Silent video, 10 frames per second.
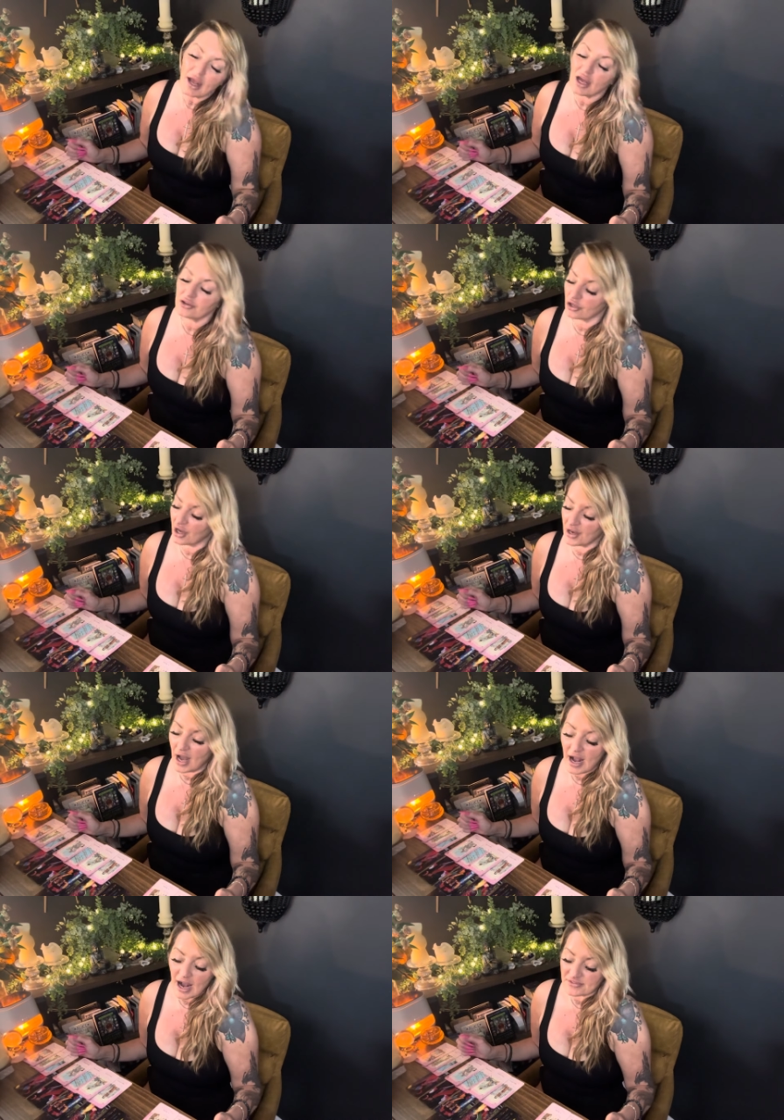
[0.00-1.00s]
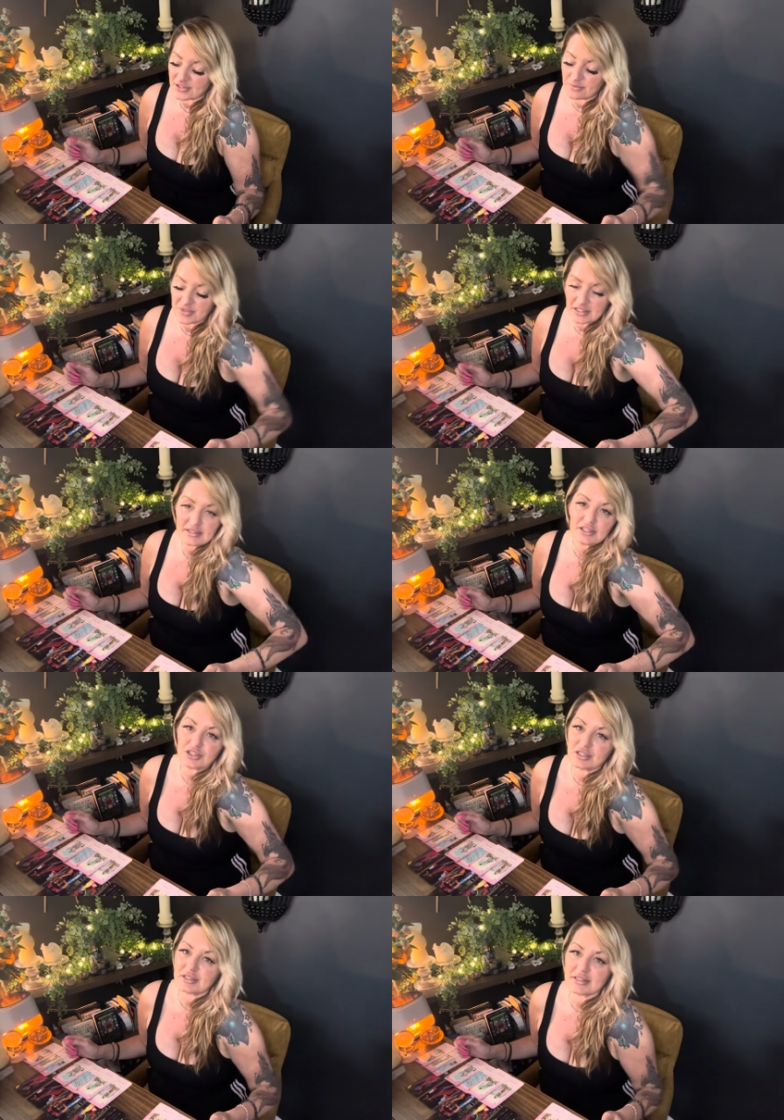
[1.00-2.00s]
and you're going to have some
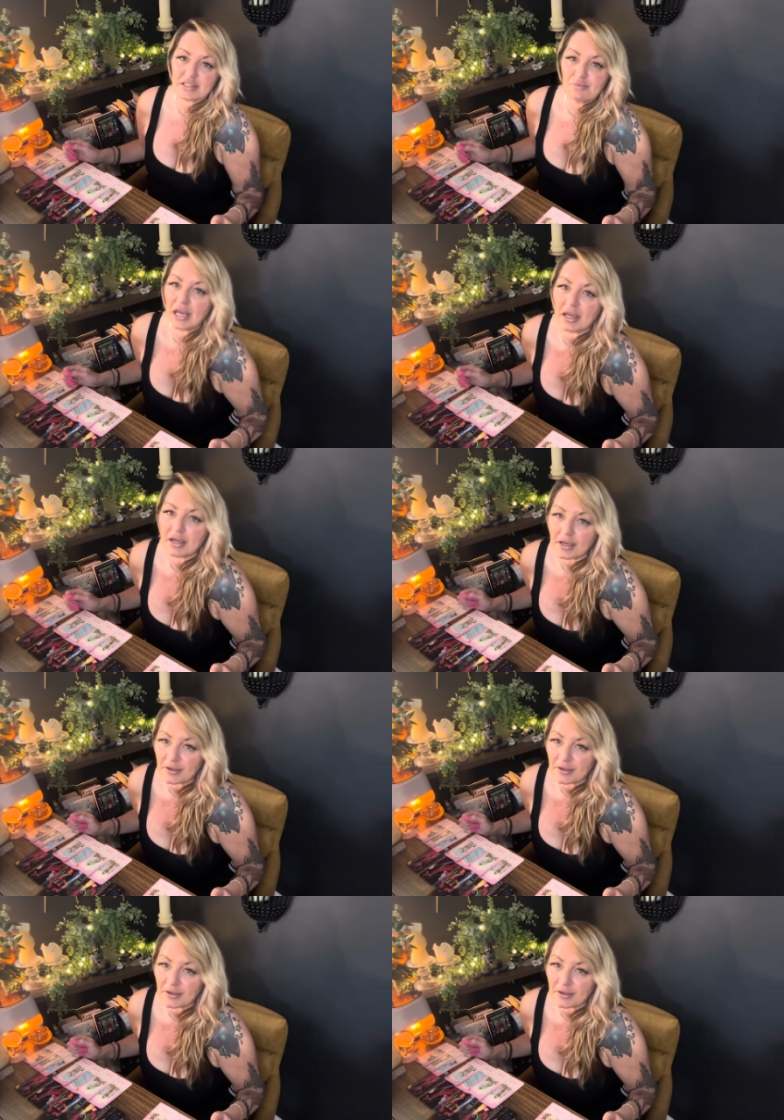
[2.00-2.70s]
decisions to make.